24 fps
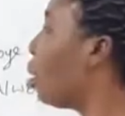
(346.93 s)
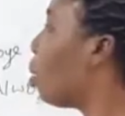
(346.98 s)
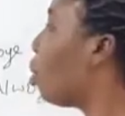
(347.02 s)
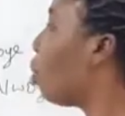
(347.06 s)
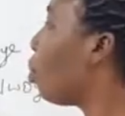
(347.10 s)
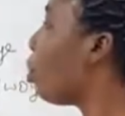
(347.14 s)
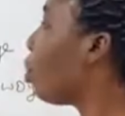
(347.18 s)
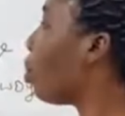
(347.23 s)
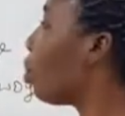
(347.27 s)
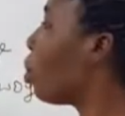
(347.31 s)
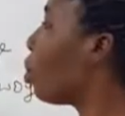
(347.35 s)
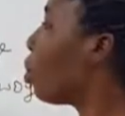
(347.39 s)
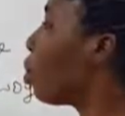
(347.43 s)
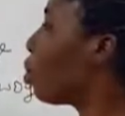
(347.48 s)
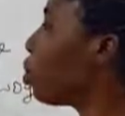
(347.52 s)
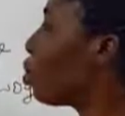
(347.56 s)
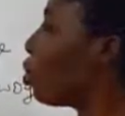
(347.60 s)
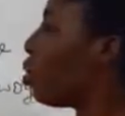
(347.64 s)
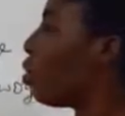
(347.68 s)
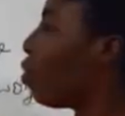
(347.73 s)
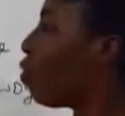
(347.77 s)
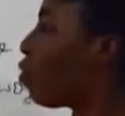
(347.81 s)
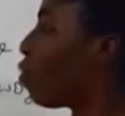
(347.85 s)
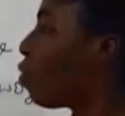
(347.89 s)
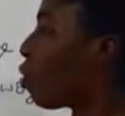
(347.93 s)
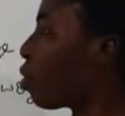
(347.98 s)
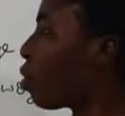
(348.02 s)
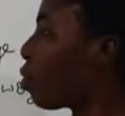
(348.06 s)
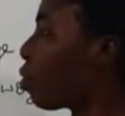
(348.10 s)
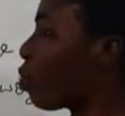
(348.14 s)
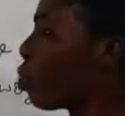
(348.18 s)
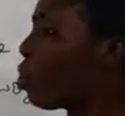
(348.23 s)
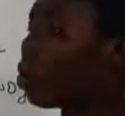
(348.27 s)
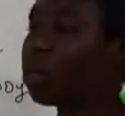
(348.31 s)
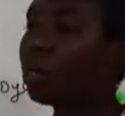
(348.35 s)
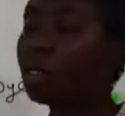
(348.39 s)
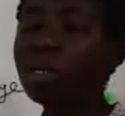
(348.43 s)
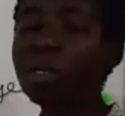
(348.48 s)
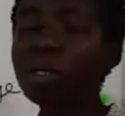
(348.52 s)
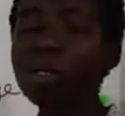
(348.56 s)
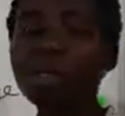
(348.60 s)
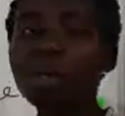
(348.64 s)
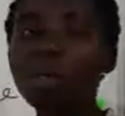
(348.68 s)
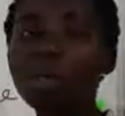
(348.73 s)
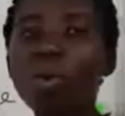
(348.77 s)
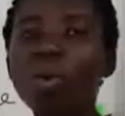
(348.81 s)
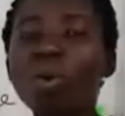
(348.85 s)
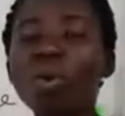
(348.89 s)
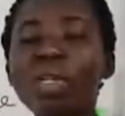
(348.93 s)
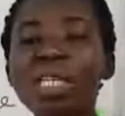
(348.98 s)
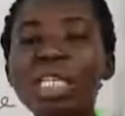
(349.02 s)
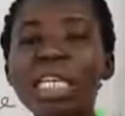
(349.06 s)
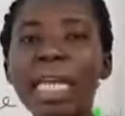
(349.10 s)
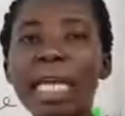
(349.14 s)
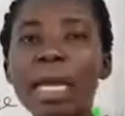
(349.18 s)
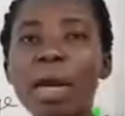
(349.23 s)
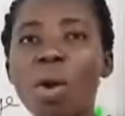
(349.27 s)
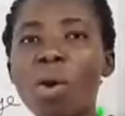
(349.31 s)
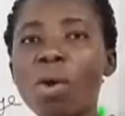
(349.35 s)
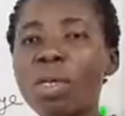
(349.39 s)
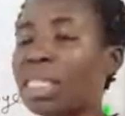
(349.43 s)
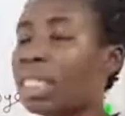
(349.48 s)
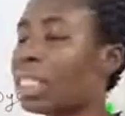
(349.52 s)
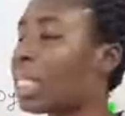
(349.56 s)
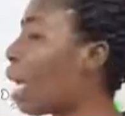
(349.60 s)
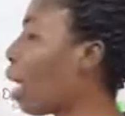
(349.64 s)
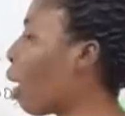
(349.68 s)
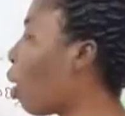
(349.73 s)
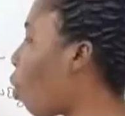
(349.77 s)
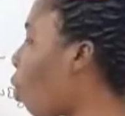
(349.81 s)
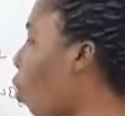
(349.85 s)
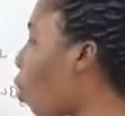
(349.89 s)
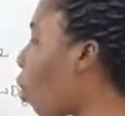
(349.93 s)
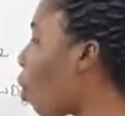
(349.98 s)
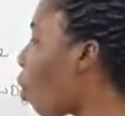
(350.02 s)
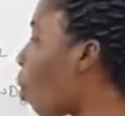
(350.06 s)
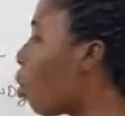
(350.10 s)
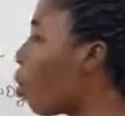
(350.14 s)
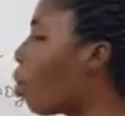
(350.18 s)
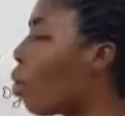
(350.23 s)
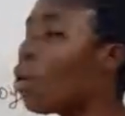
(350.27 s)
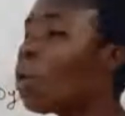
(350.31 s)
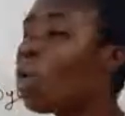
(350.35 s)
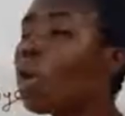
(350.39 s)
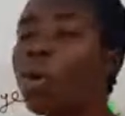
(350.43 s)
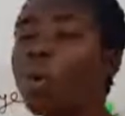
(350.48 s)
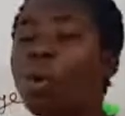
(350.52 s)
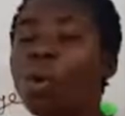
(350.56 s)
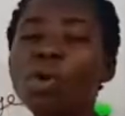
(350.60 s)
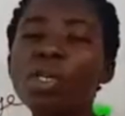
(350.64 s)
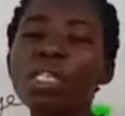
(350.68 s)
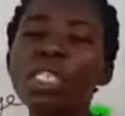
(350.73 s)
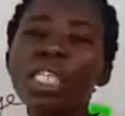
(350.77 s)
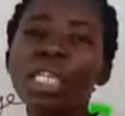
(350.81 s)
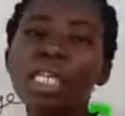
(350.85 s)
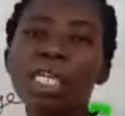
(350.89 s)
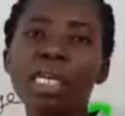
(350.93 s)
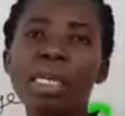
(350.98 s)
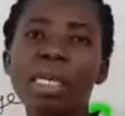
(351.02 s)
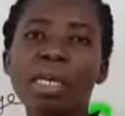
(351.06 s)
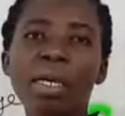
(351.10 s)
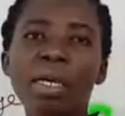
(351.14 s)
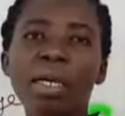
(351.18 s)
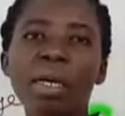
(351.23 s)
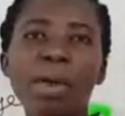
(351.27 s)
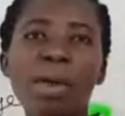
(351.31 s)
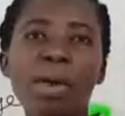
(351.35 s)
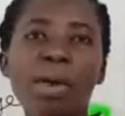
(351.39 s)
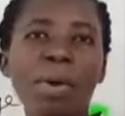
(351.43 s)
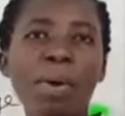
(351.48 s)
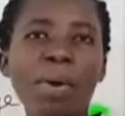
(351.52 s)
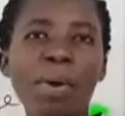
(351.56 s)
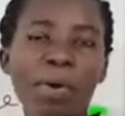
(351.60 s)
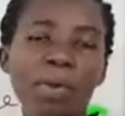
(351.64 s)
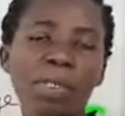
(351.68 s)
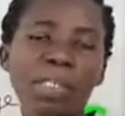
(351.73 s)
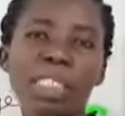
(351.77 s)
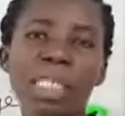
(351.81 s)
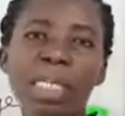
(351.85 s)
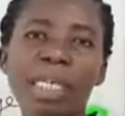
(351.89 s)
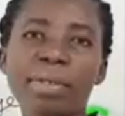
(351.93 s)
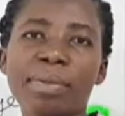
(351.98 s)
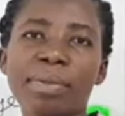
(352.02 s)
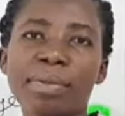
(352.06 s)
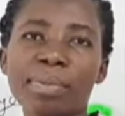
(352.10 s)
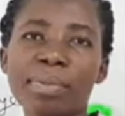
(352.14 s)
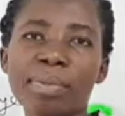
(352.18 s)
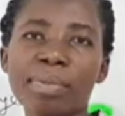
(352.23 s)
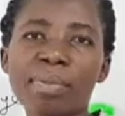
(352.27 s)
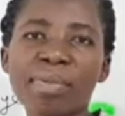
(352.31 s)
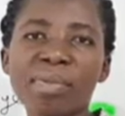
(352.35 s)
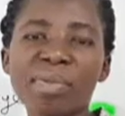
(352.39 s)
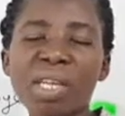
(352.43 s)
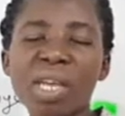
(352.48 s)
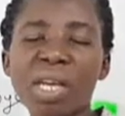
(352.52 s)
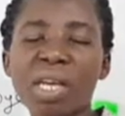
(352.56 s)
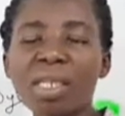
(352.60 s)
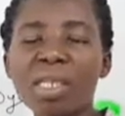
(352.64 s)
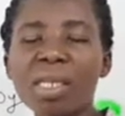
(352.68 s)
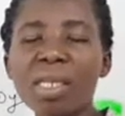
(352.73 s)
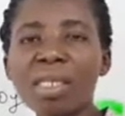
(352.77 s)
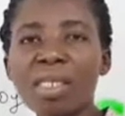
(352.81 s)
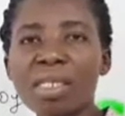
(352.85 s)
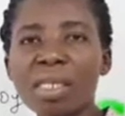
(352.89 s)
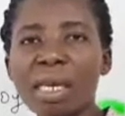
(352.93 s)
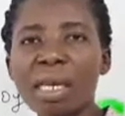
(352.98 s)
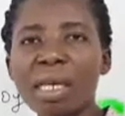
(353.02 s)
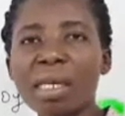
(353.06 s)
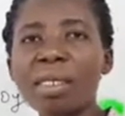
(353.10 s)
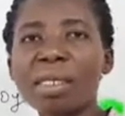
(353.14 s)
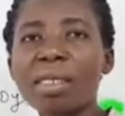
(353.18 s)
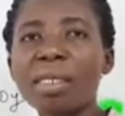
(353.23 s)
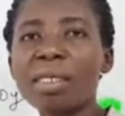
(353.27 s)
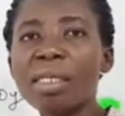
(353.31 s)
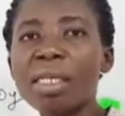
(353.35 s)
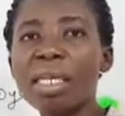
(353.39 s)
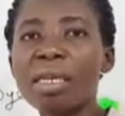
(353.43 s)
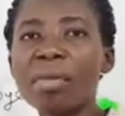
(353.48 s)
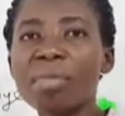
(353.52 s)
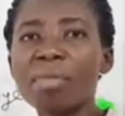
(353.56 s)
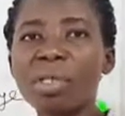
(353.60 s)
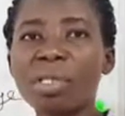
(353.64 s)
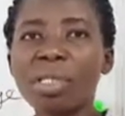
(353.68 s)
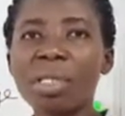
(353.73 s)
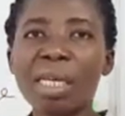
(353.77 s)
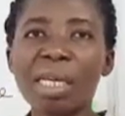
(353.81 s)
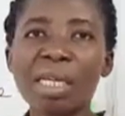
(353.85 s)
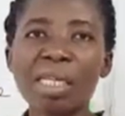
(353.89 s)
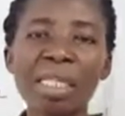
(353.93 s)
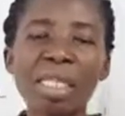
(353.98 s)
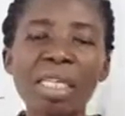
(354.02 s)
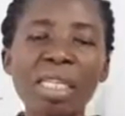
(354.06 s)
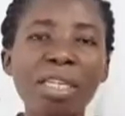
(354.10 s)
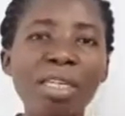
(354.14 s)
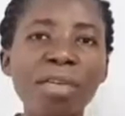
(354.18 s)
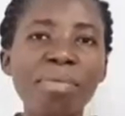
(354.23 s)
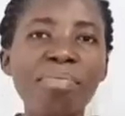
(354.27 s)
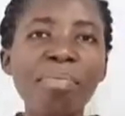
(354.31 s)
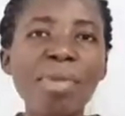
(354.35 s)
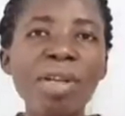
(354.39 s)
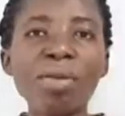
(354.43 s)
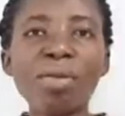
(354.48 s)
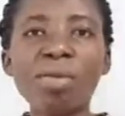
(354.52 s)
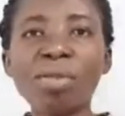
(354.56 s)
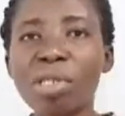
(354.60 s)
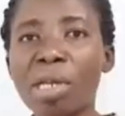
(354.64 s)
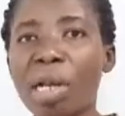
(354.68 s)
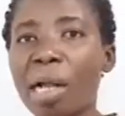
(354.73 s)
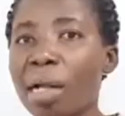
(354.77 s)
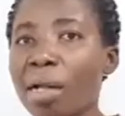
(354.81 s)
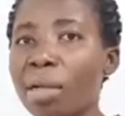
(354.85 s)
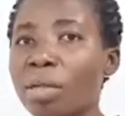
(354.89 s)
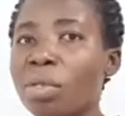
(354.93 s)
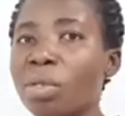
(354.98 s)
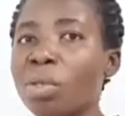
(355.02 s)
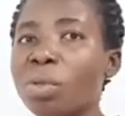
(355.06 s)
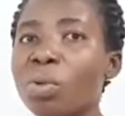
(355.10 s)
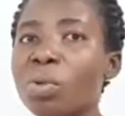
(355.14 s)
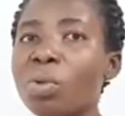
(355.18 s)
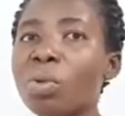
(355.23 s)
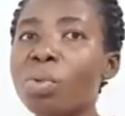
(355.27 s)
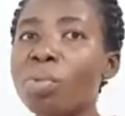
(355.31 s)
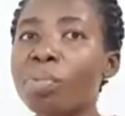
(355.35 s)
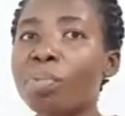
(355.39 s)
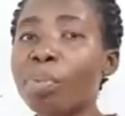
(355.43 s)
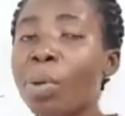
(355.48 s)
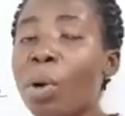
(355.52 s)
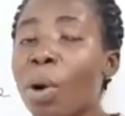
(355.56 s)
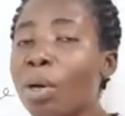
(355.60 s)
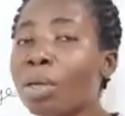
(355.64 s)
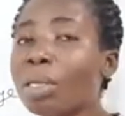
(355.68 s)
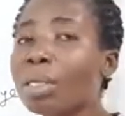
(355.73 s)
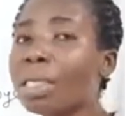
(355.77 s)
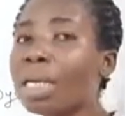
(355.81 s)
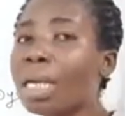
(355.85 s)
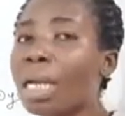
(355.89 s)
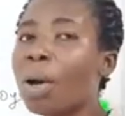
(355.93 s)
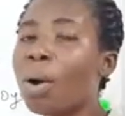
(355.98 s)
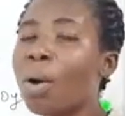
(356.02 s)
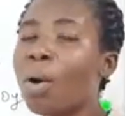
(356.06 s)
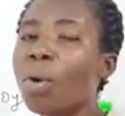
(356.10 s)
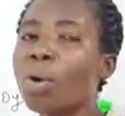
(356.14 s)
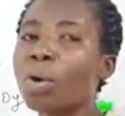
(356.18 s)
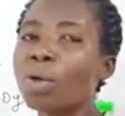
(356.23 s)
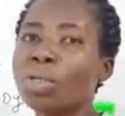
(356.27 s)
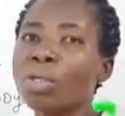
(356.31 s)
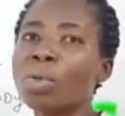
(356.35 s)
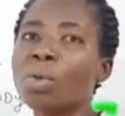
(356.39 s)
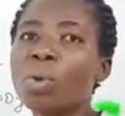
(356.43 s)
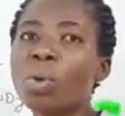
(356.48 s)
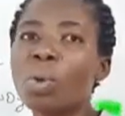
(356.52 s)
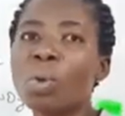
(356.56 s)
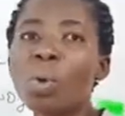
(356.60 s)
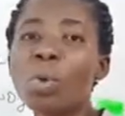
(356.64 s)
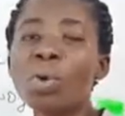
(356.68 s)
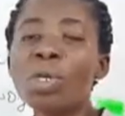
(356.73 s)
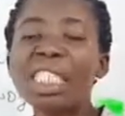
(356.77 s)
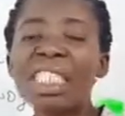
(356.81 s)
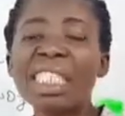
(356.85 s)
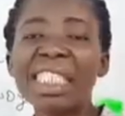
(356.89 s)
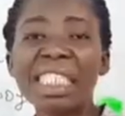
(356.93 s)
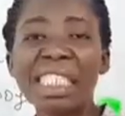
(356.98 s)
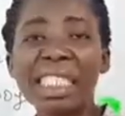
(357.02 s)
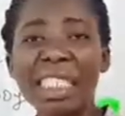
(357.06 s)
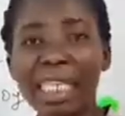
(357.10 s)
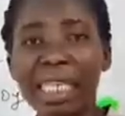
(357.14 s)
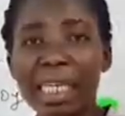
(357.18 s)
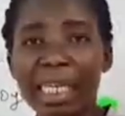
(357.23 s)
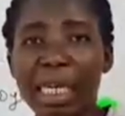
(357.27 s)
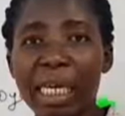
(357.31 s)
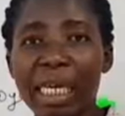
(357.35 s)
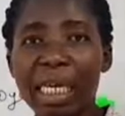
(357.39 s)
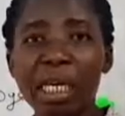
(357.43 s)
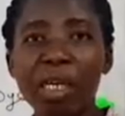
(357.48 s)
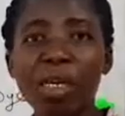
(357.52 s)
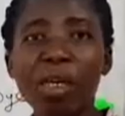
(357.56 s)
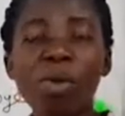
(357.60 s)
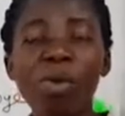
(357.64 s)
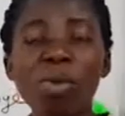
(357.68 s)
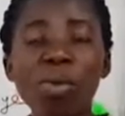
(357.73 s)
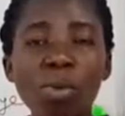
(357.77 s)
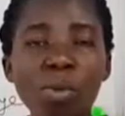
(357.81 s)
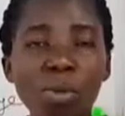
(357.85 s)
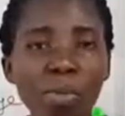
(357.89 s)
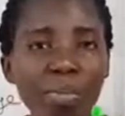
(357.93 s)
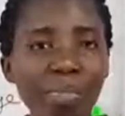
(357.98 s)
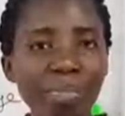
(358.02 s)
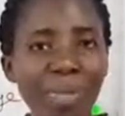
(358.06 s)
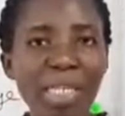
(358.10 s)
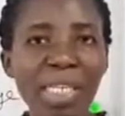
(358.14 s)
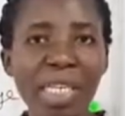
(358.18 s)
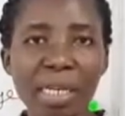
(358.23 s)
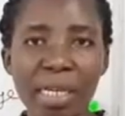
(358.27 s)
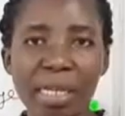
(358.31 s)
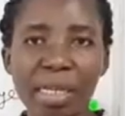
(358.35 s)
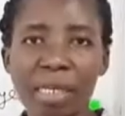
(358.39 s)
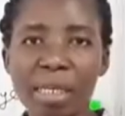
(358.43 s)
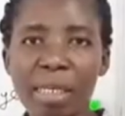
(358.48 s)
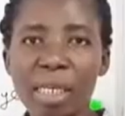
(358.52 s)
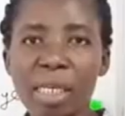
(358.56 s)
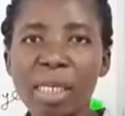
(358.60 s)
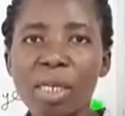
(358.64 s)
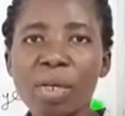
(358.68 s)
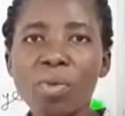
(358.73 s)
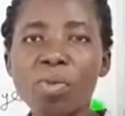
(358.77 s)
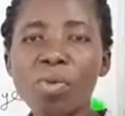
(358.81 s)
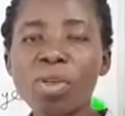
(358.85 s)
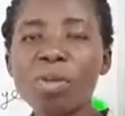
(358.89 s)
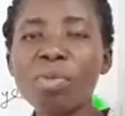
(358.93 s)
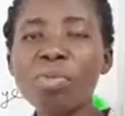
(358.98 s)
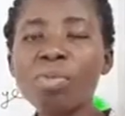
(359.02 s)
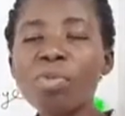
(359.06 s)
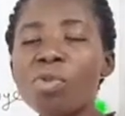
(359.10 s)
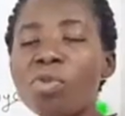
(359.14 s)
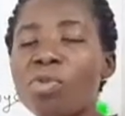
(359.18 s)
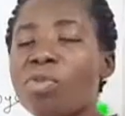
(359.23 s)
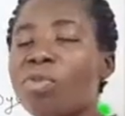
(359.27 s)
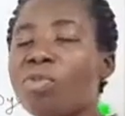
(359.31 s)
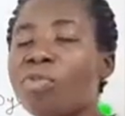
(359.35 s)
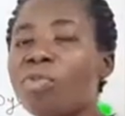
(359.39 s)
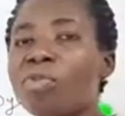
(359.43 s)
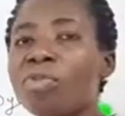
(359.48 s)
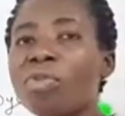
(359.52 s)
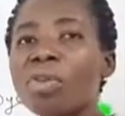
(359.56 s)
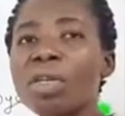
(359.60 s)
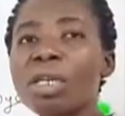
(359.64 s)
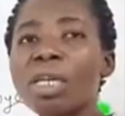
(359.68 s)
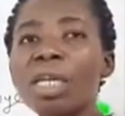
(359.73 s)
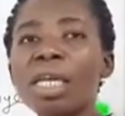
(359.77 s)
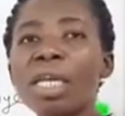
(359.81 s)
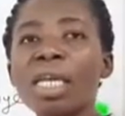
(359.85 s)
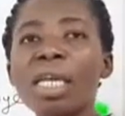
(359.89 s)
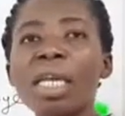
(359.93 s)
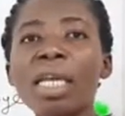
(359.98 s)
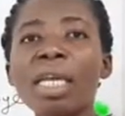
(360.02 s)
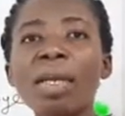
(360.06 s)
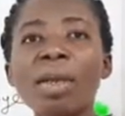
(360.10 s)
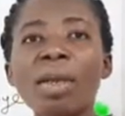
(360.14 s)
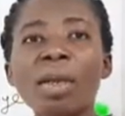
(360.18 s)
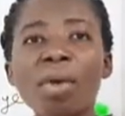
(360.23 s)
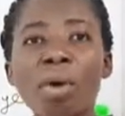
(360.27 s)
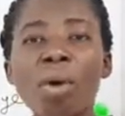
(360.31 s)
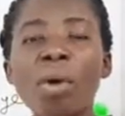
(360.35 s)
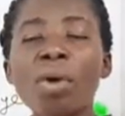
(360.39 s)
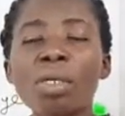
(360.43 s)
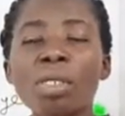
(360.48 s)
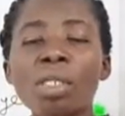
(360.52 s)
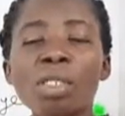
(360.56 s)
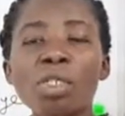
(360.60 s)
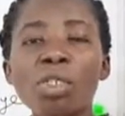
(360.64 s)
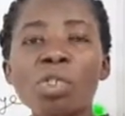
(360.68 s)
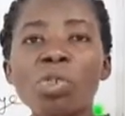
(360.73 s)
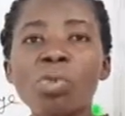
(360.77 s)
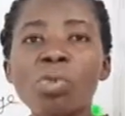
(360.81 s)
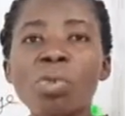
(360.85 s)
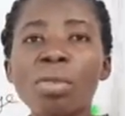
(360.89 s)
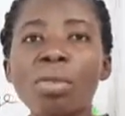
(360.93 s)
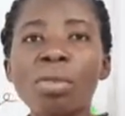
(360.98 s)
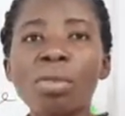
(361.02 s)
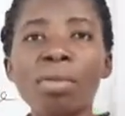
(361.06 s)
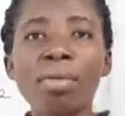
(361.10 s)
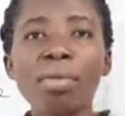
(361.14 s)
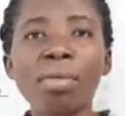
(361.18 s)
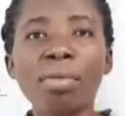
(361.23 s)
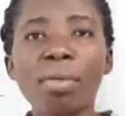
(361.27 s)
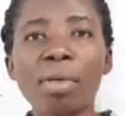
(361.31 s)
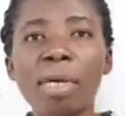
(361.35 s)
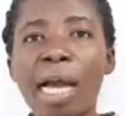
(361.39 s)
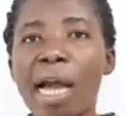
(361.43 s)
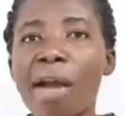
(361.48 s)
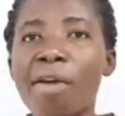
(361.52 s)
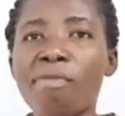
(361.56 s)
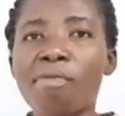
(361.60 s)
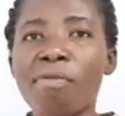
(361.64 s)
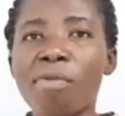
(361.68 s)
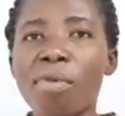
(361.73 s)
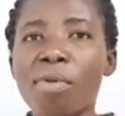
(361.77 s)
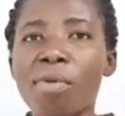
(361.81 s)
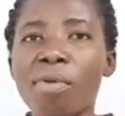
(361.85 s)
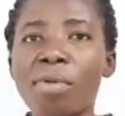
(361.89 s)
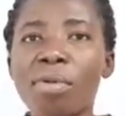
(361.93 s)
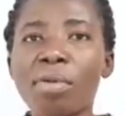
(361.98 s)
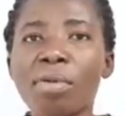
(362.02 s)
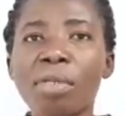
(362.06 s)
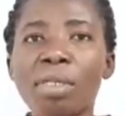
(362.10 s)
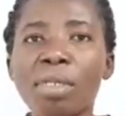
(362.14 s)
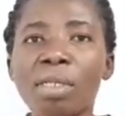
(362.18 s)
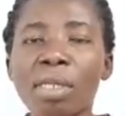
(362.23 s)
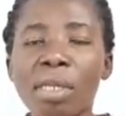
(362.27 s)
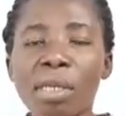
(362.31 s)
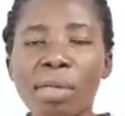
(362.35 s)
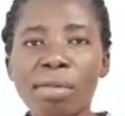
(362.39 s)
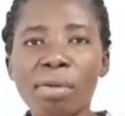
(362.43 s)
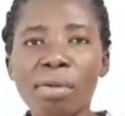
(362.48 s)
We go to the fourth one, Oye Ocha or Oye Ocha. These are the names that a male child born on Oye Day could bear. We move on to Afo, the